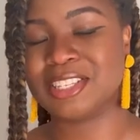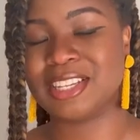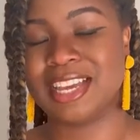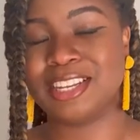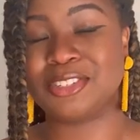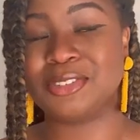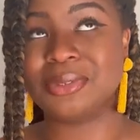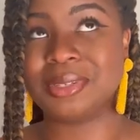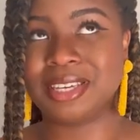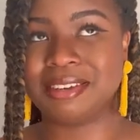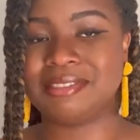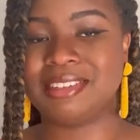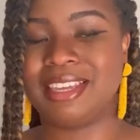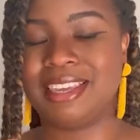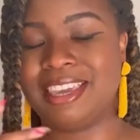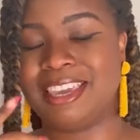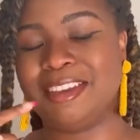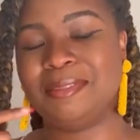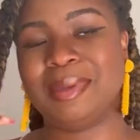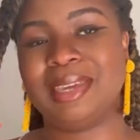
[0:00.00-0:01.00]
I do gifted
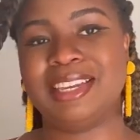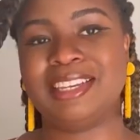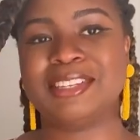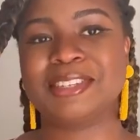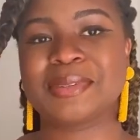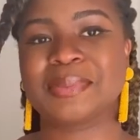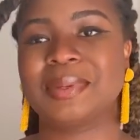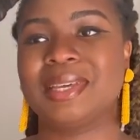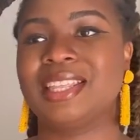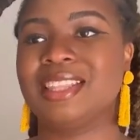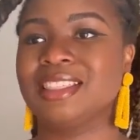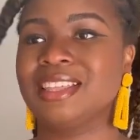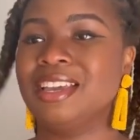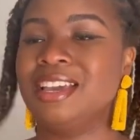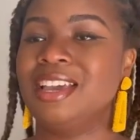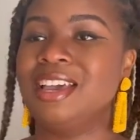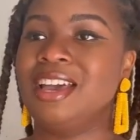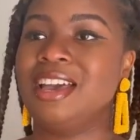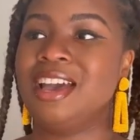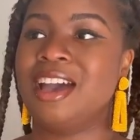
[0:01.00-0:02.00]
campaigns with
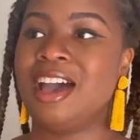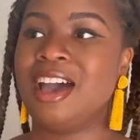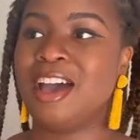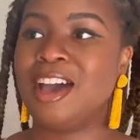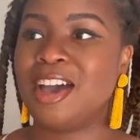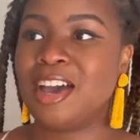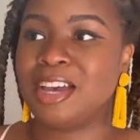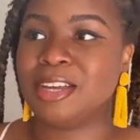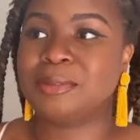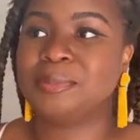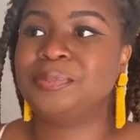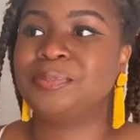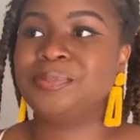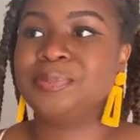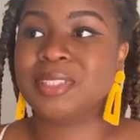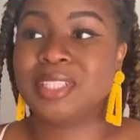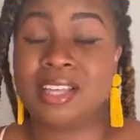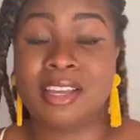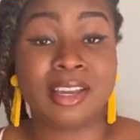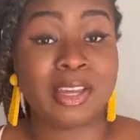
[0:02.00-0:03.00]

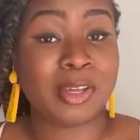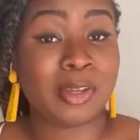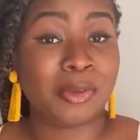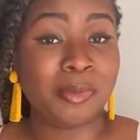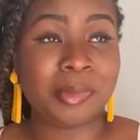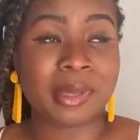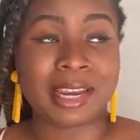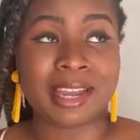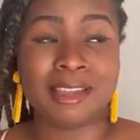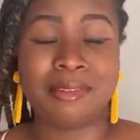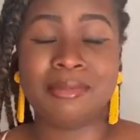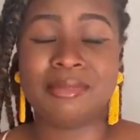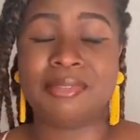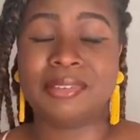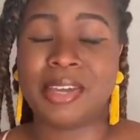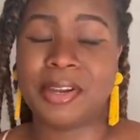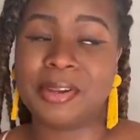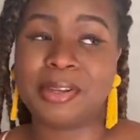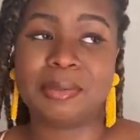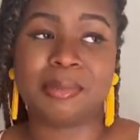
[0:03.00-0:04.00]
Lancome, but I'm
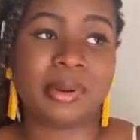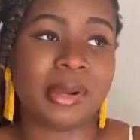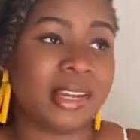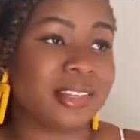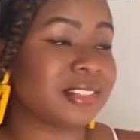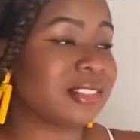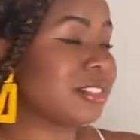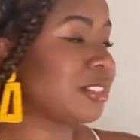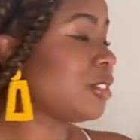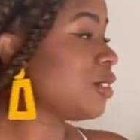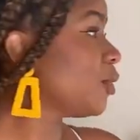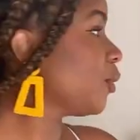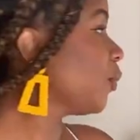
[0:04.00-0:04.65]
very impressed.